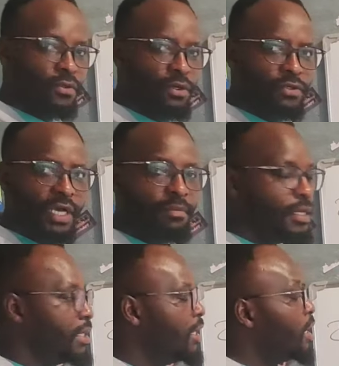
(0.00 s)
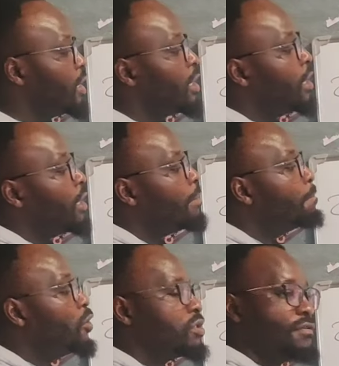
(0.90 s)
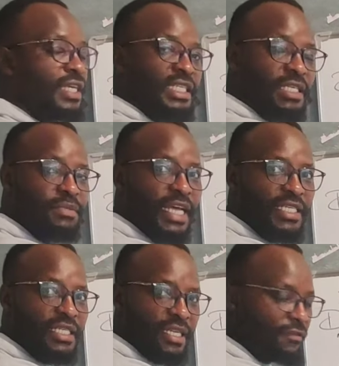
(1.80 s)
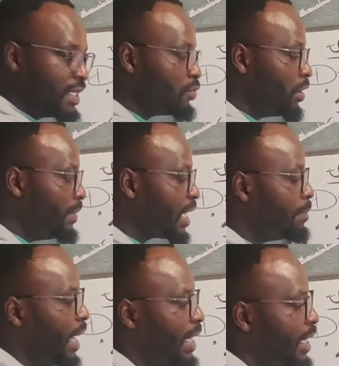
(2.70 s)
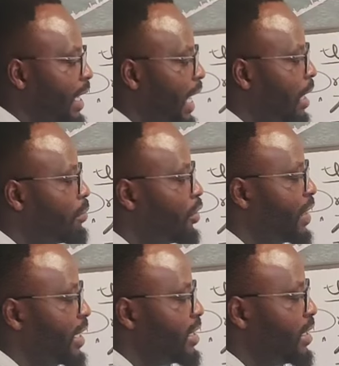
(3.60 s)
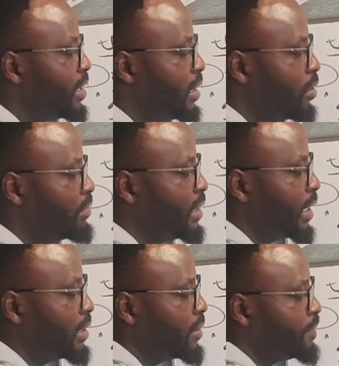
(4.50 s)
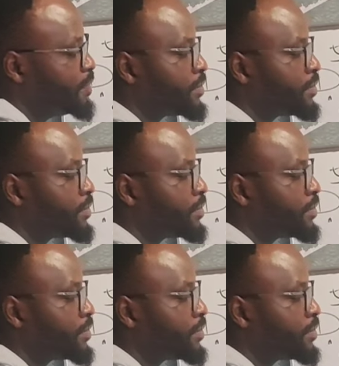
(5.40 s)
What do I mean? Most of the trips that drivers will make per day are more than 3 kilometers.